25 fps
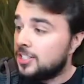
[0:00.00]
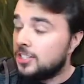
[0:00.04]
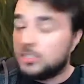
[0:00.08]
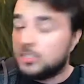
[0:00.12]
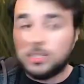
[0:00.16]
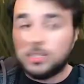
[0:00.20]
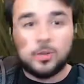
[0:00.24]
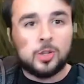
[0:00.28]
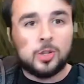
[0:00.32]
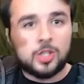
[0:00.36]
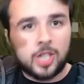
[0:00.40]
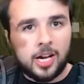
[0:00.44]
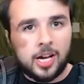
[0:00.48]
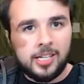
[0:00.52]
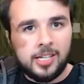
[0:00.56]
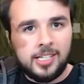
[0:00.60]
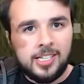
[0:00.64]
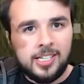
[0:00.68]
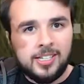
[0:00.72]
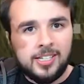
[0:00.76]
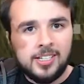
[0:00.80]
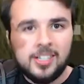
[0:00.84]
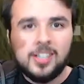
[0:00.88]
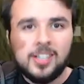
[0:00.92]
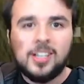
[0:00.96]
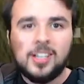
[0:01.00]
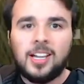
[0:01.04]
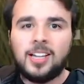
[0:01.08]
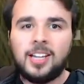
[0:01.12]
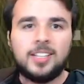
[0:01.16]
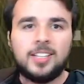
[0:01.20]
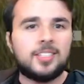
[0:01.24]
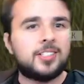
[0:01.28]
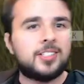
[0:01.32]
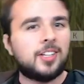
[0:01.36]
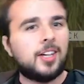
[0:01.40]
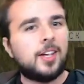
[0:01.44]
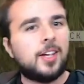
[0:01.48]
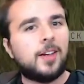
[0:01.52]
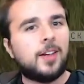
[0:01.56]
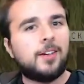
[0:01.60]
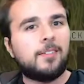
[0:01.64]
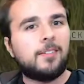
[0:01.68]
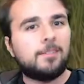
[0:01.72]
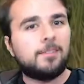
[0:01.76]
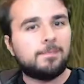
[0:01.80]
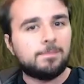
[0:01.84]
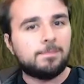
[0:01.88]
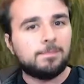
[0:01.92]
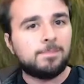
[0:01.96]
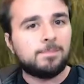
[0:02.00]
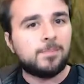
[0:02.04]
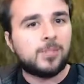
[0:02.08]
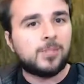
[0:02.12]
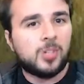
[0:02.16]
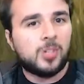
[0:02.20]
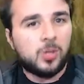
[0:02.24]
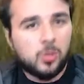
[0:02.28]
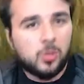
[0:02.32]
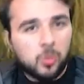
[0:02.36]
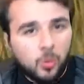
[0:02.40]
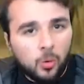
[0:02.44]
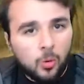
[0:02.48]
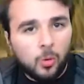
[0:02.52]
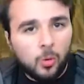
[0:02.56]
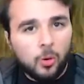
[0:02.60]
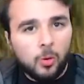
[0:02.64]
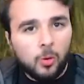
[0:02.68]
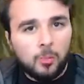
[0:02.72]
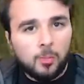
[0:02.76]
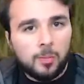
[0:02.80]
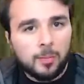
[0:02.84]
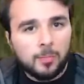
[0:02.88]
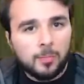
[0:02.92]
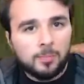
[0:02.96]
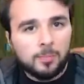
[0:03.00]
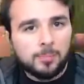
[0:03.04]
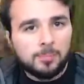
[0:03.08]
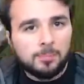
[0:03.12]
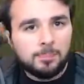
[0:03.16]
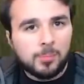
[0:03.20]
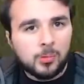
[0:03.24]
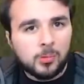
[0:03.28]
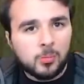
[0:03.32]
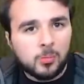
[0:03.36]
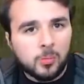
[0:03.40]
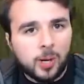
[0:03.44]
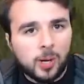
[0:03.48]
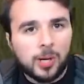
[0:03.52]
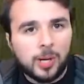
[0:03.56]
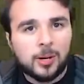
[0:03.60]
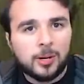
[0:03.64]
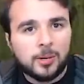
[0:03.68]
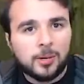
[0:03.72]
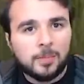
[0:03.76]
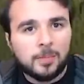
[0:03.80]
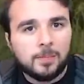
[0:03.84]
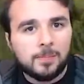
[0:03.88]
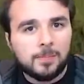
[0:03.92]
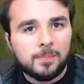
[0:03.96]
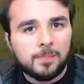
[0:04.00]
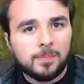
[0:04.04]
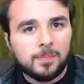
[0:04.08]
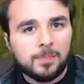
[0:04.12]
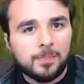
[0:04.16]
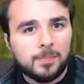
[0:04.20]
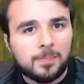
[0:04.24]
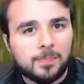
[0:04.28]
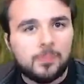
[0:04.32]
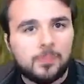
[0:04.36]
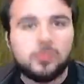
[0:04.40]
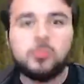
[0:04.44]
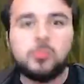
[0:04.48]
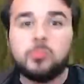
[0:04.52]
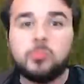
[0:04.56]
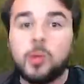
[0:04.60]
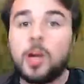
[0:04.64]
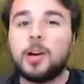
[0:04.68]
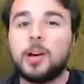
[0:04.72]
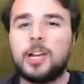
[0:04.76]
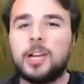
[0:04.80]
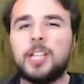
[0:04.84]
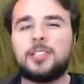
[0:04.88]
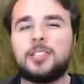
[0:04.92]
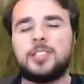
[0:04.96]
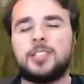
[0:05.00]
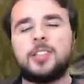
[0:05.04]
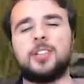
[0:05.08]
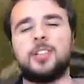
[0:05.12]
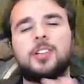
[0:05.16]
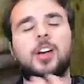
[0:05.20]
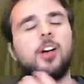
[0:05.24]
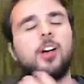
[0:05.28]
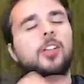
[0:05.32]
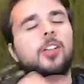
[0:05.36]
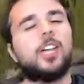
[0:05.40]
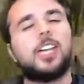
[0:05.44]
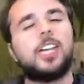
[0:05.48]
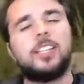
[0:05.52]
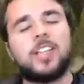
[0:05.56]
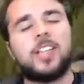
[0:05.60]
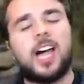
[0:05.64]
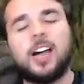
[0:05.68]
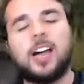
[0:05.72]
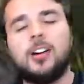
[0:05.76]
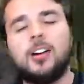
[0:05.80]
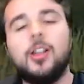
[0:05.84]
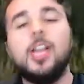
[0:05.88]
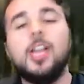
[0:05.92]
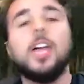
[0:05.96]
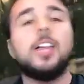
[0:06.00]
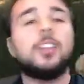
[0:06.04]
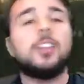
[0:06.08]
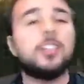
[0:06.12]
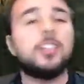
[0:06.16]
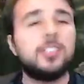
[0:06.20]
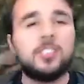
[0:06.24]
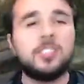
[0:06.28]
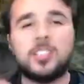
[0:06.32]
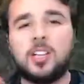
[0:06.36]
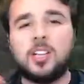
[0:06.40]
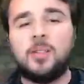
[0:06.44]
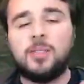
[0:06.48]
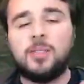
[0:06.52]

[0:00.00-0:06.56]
it so shiny? And it's like, cool, but where is it? You know, like, I don't know. This is